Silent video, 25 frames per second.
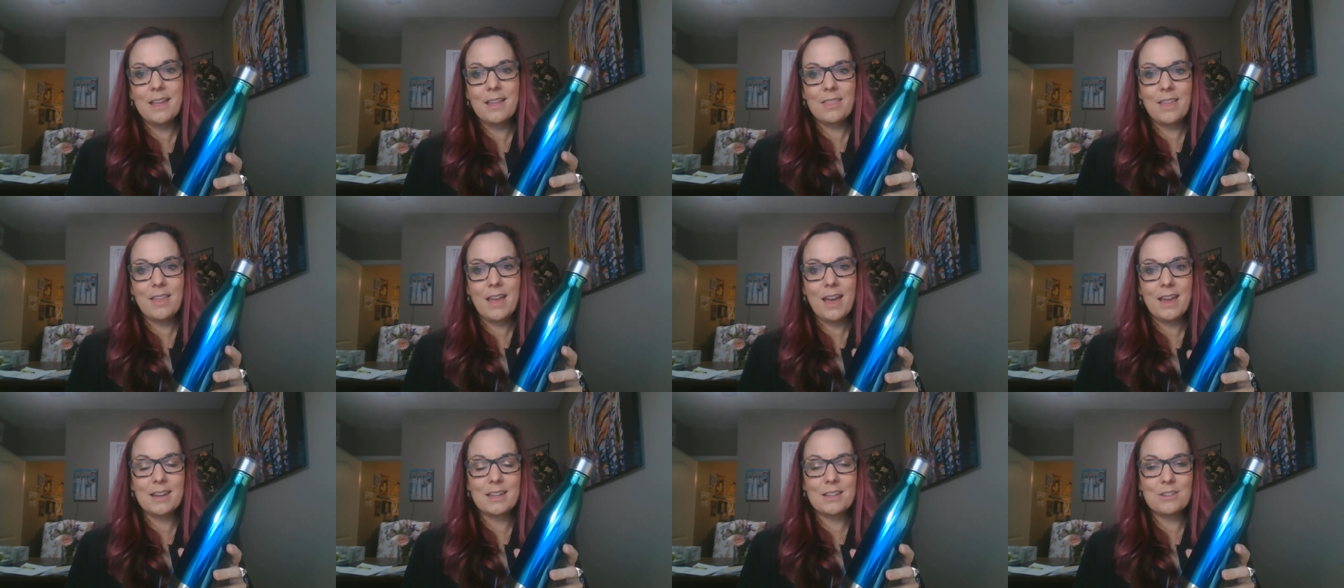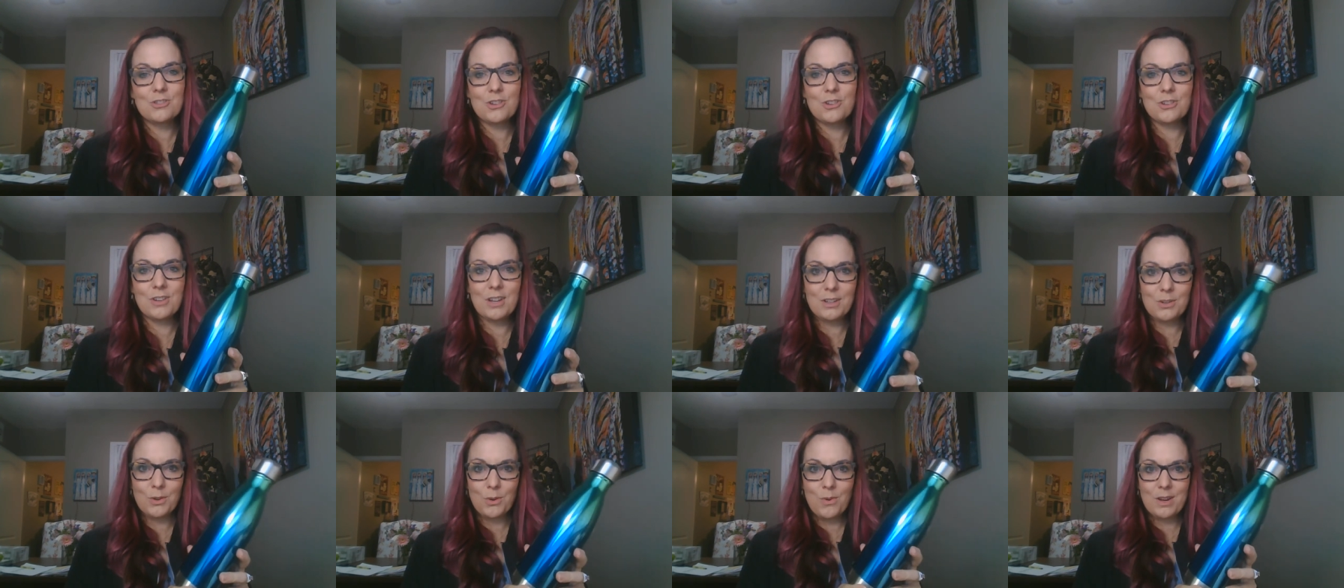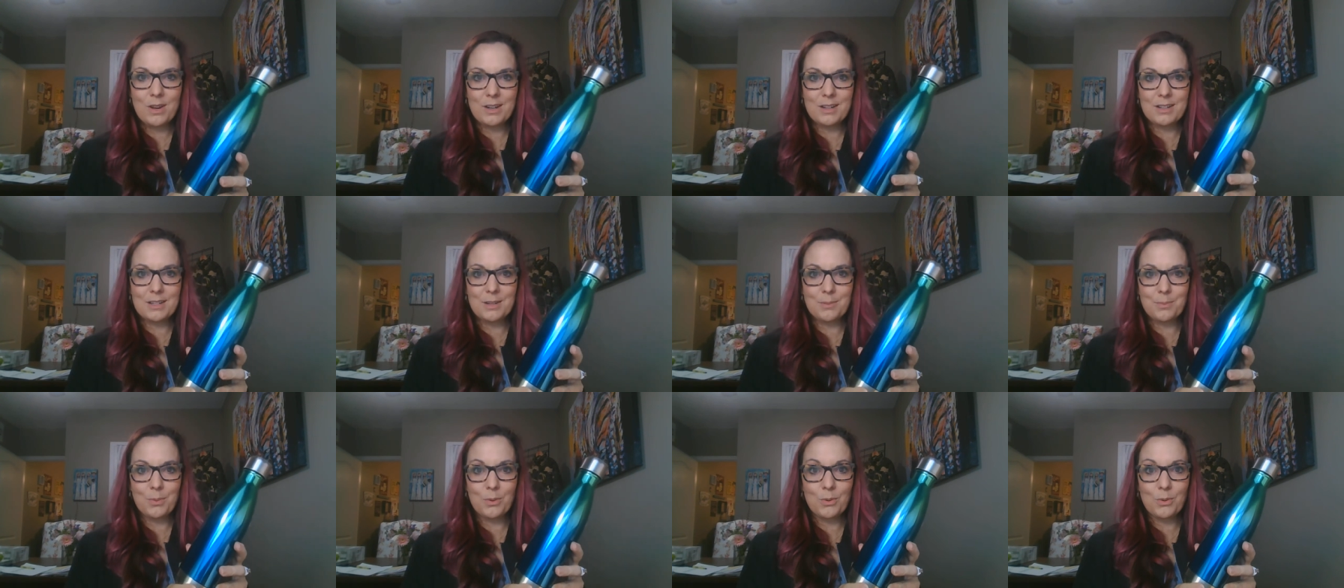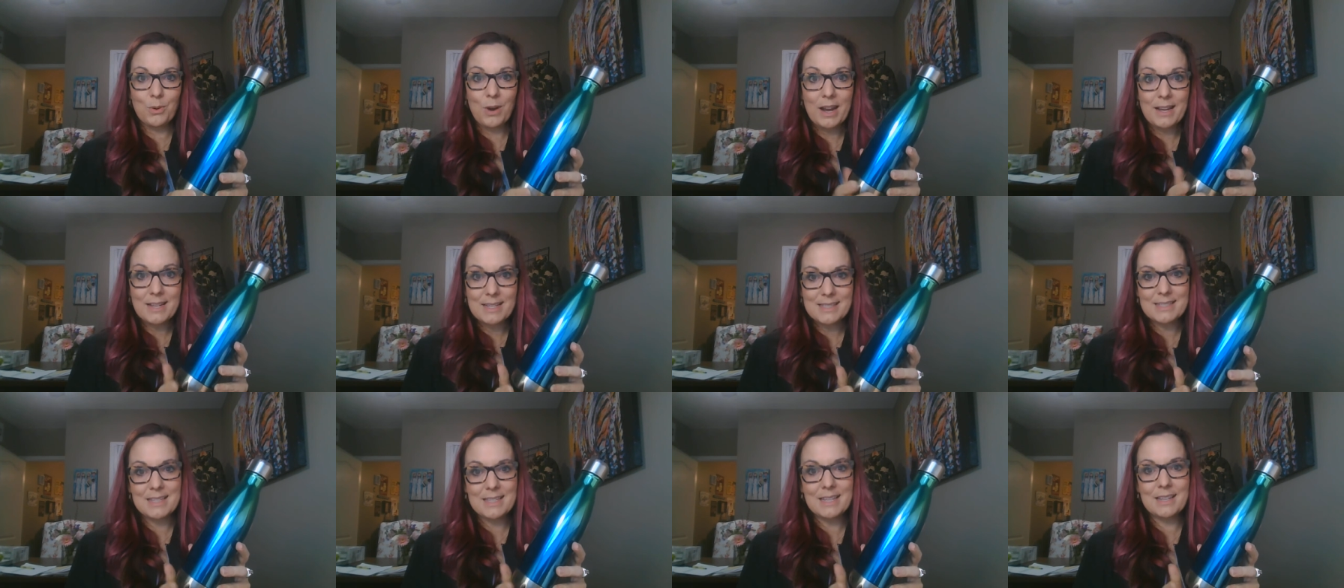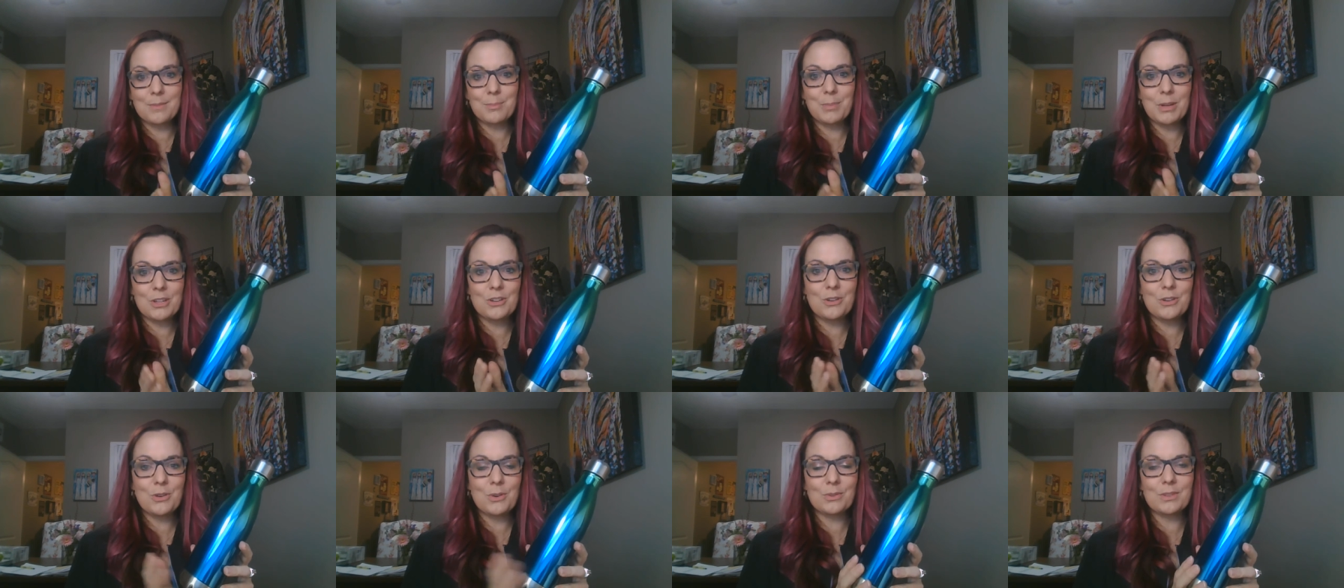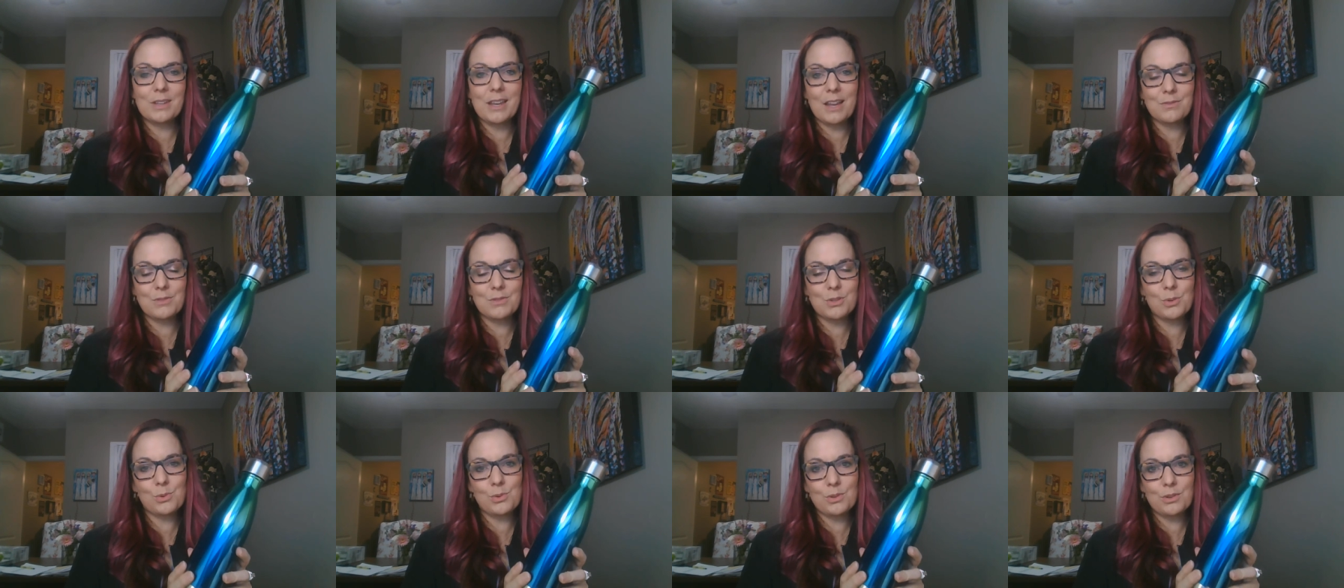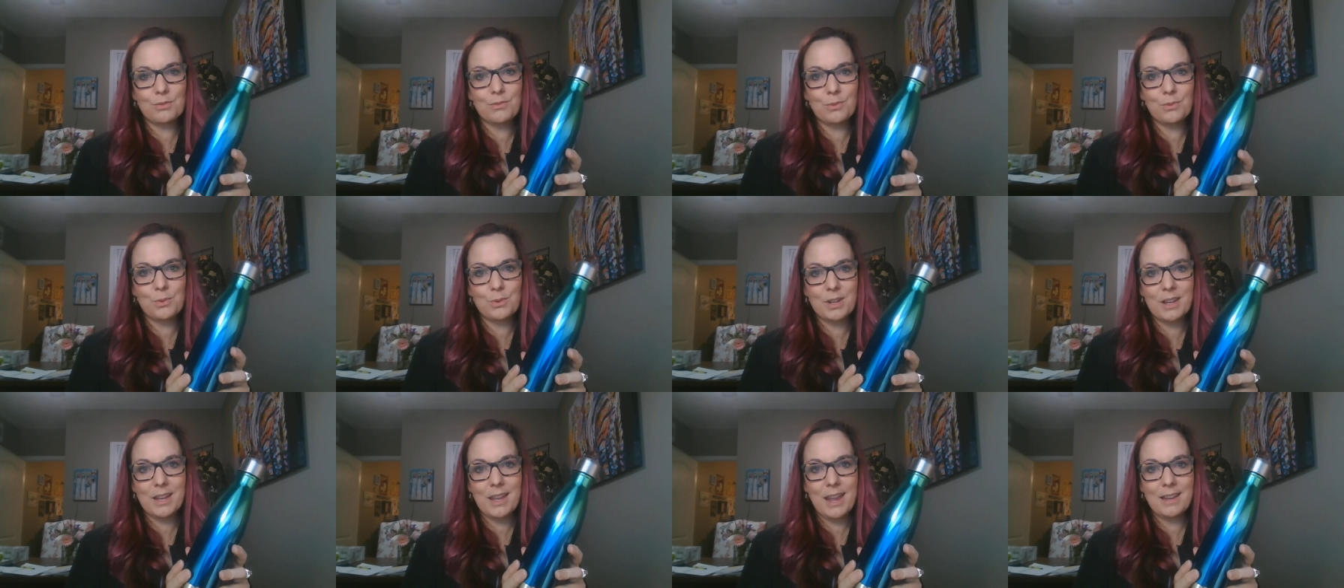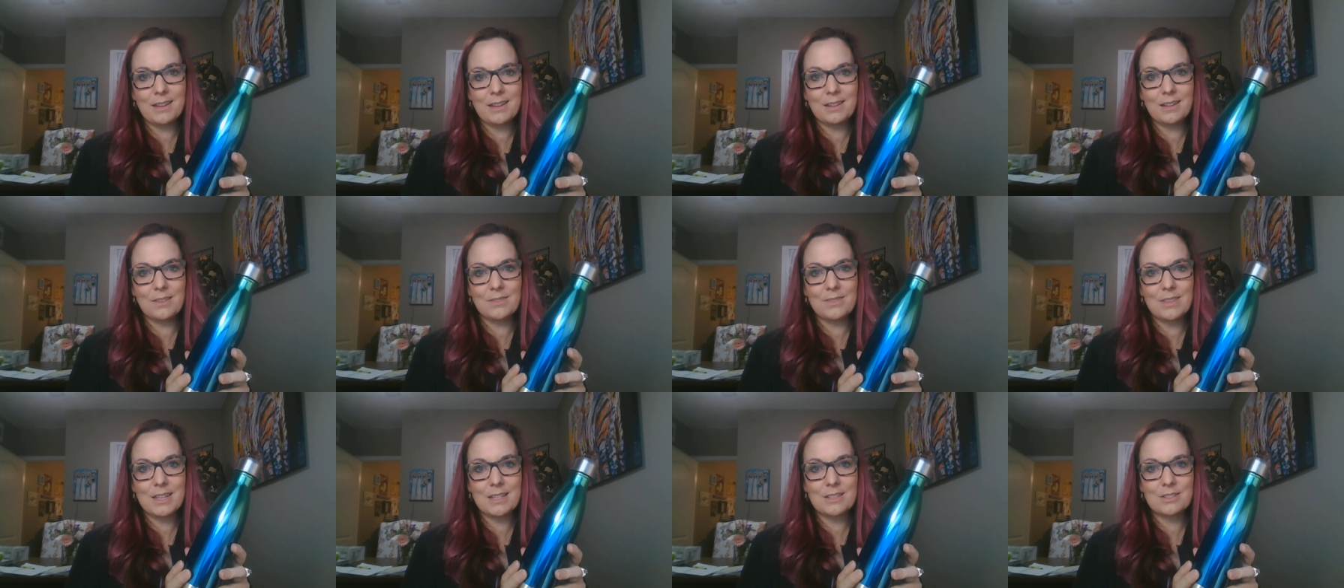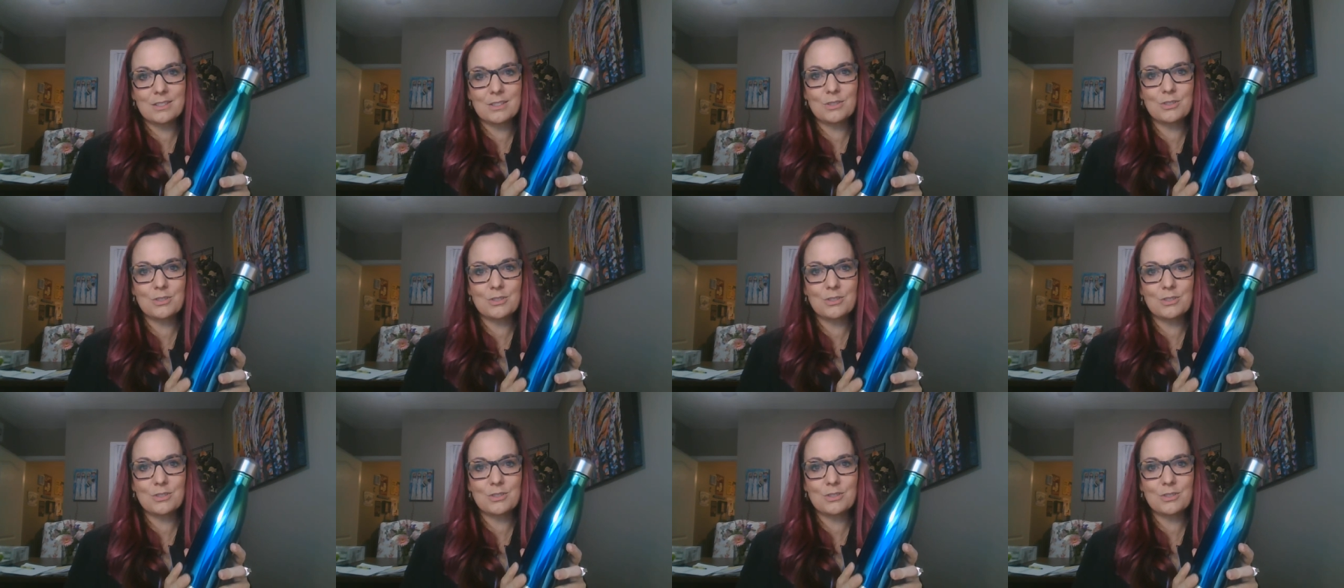That is your in quantity pricing, but you only have to order 48 of these.